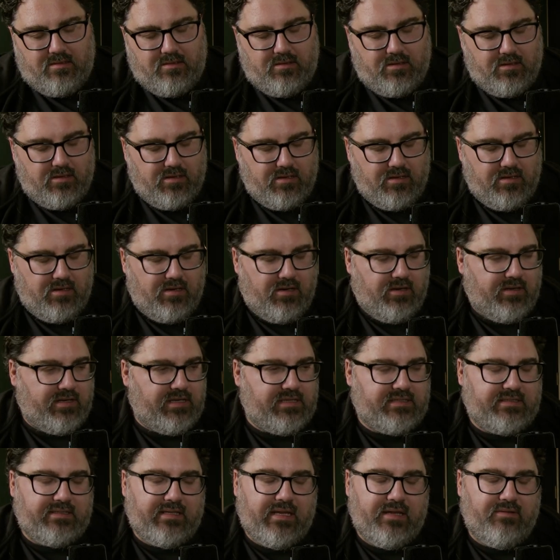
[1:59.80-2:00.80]
Oh,
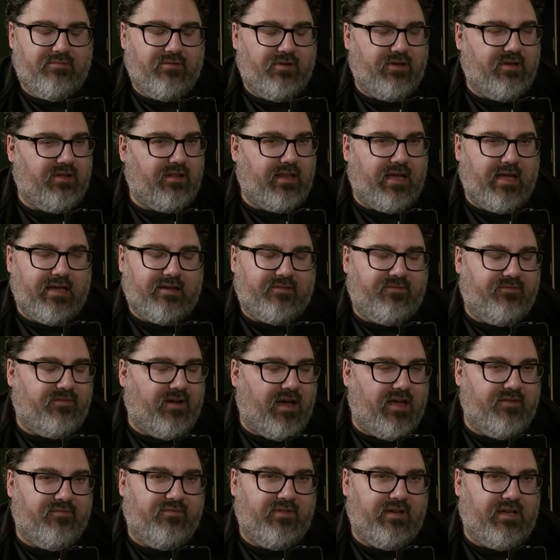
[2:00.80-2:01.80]
honestly, we're like
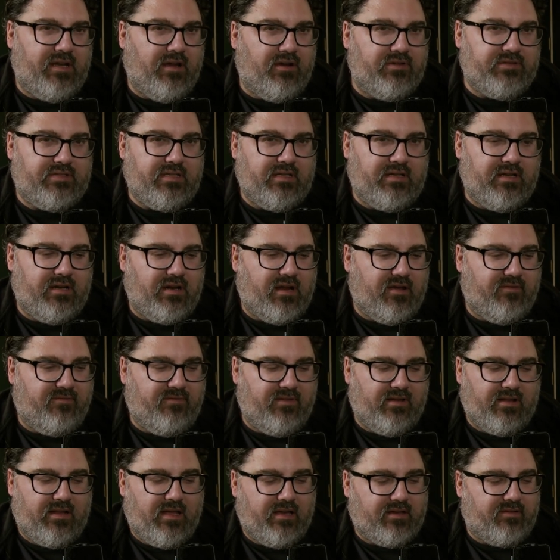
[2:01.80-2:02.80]
5 videos in and I
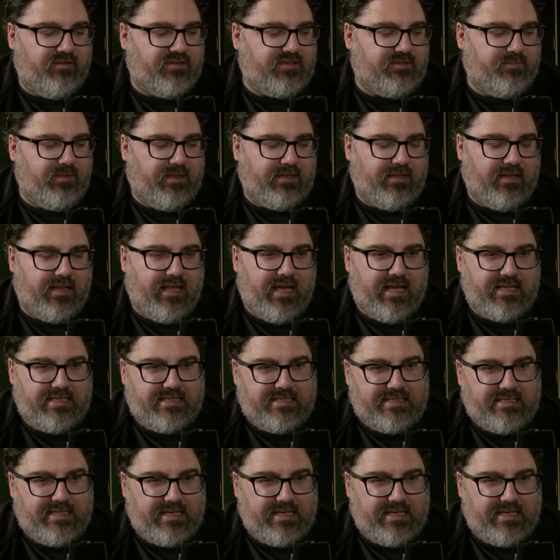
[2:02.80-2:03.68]
feel like I've spent the last